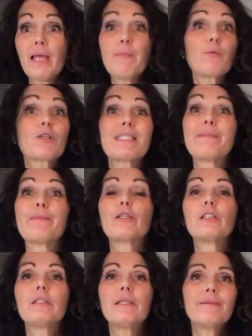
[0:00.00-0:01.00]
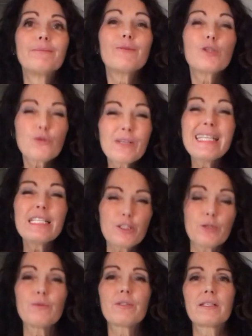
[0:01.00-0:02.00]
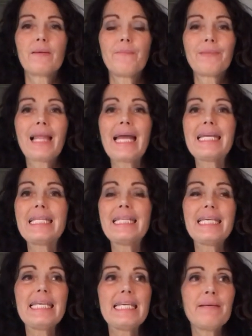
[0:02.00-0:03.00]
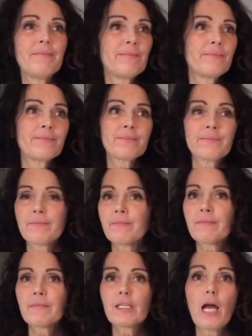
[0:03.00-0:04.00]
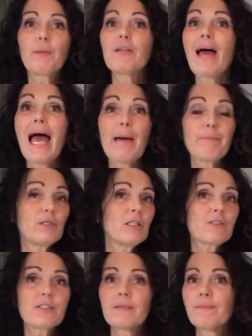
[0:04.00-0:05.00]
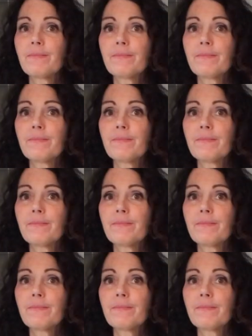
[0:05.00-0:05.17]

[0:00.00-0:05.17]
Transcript: a more typical green juice, like the couple of apples,